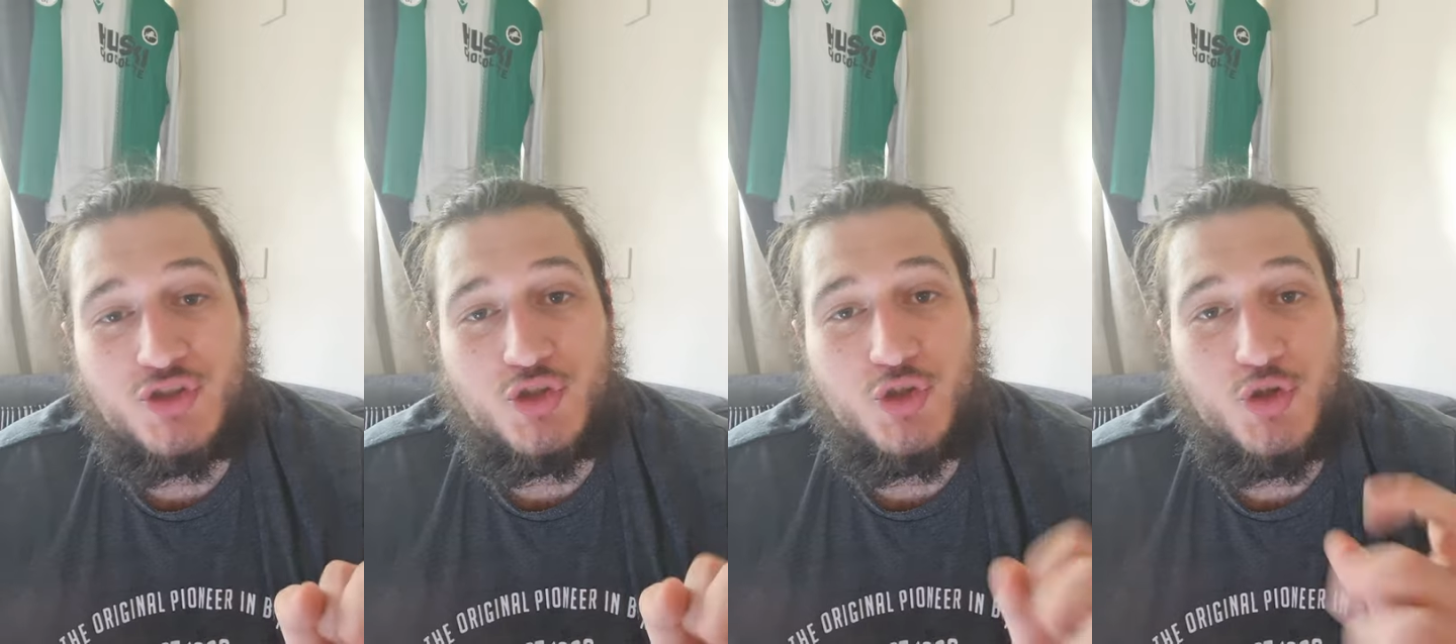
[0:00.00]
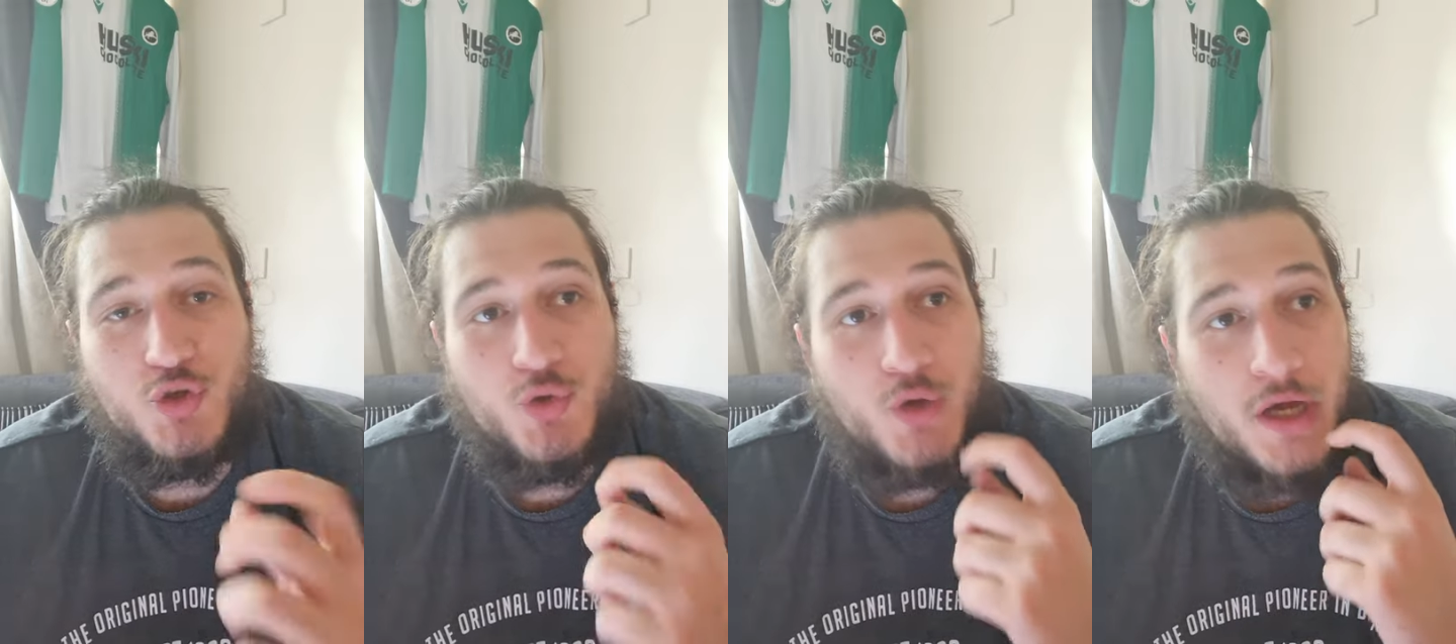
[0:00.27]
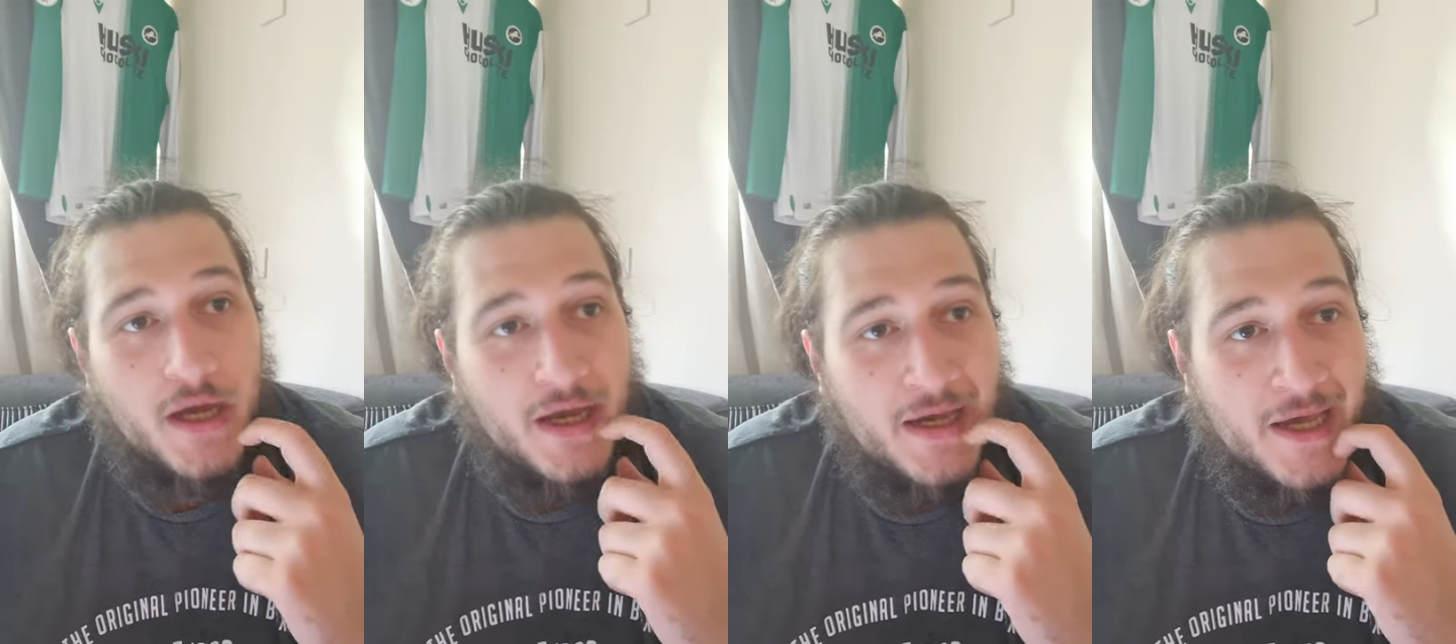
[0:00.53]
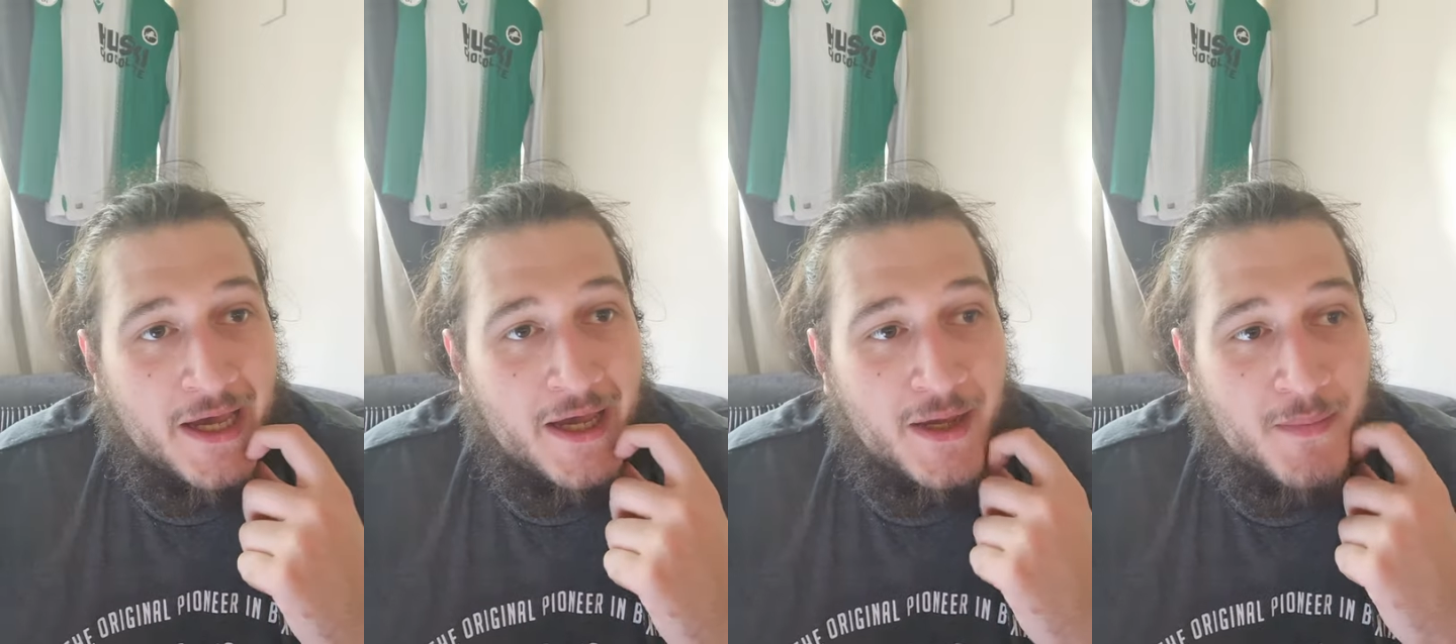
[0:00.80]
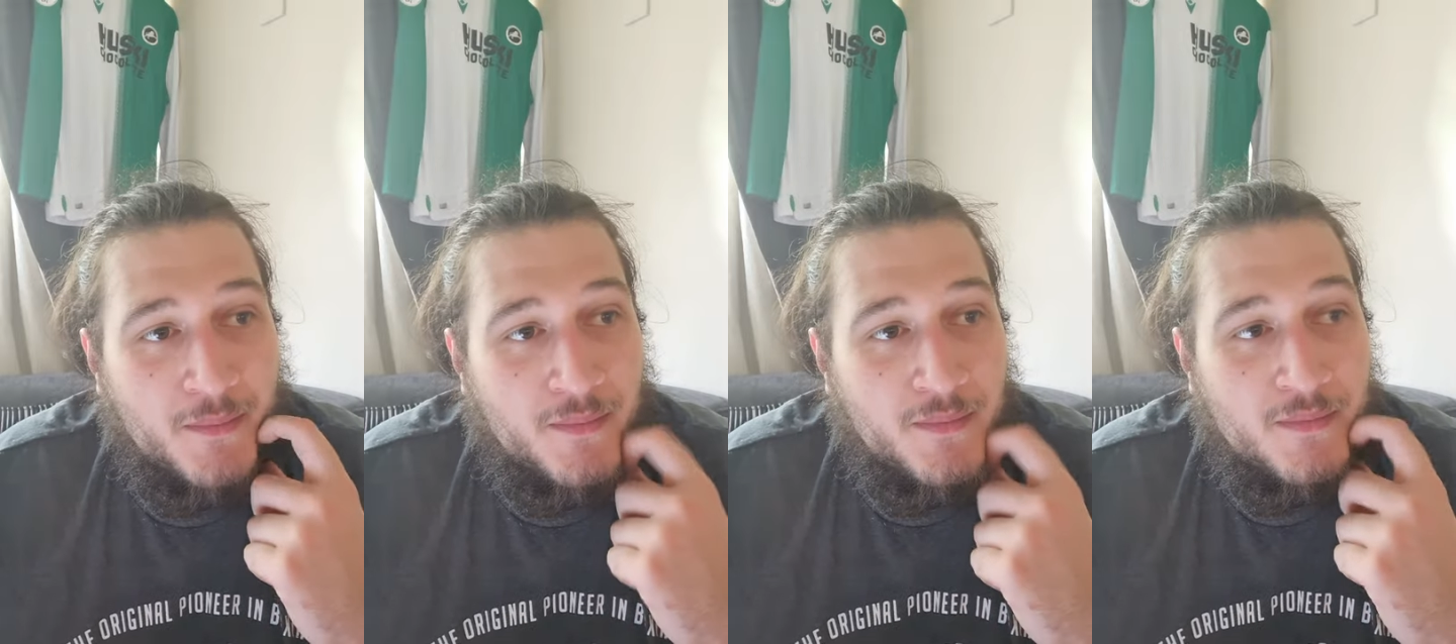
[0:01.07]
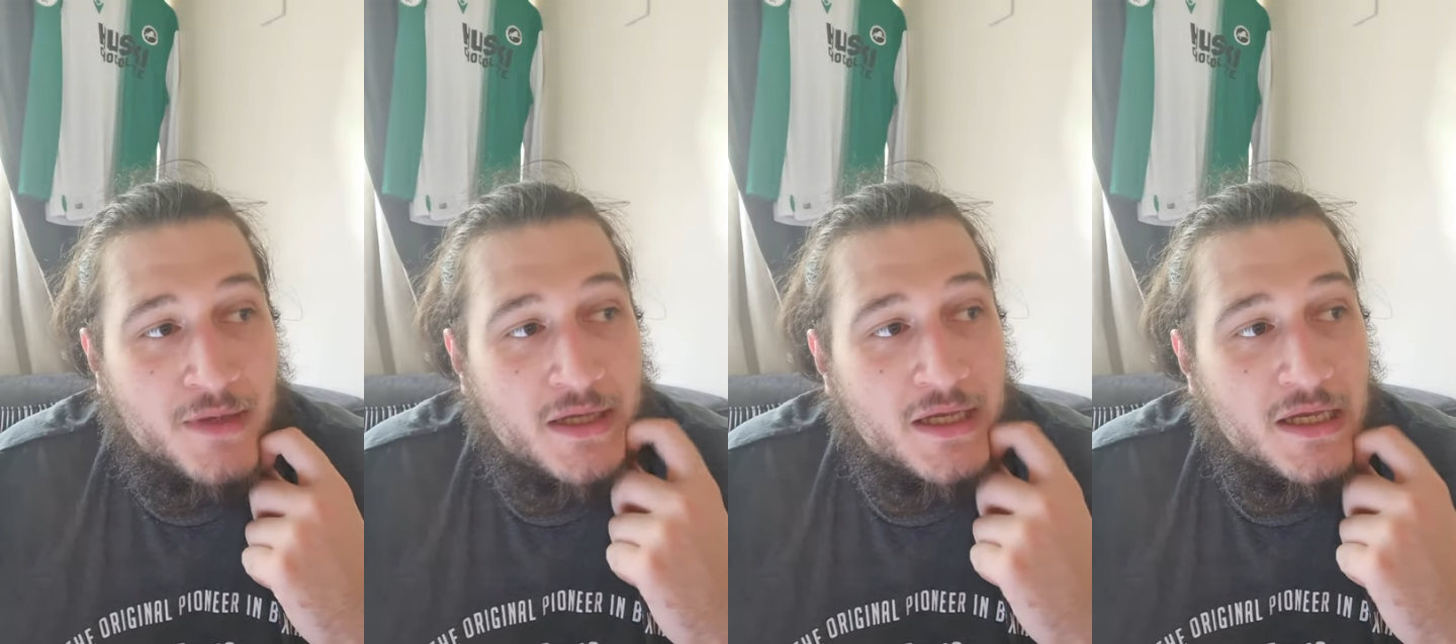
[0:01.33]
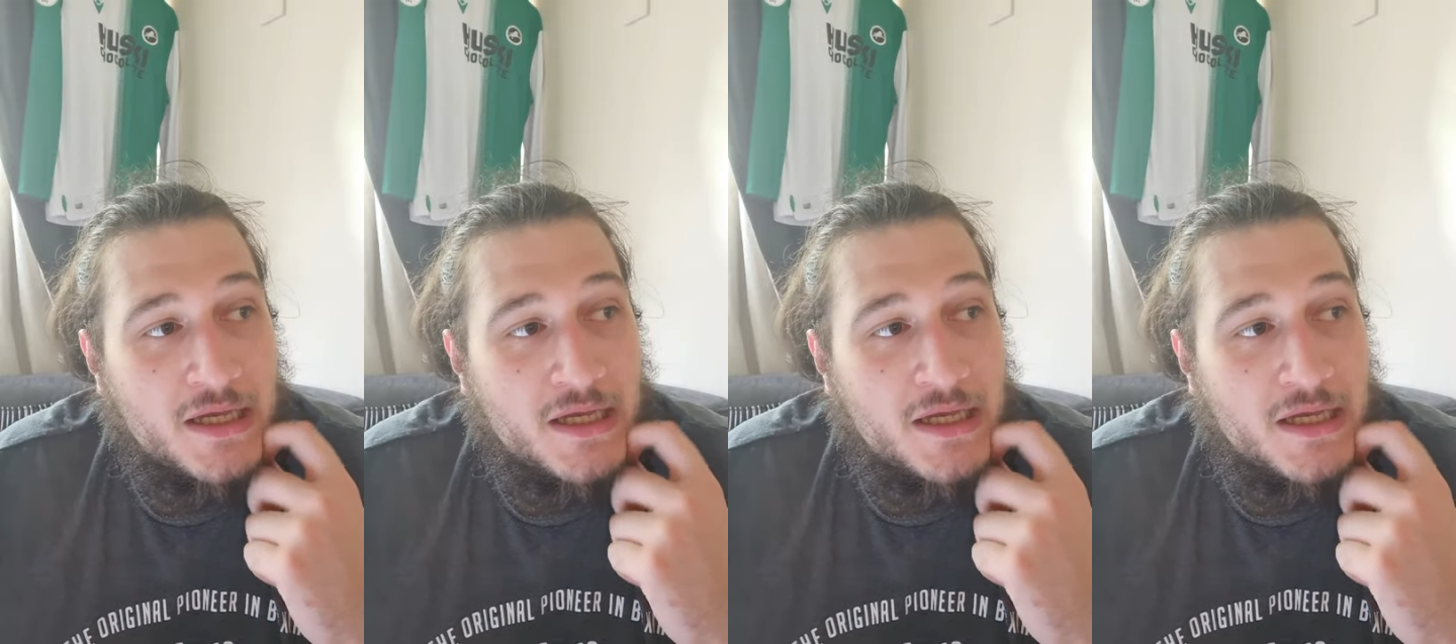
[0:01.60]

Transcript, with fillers: to um,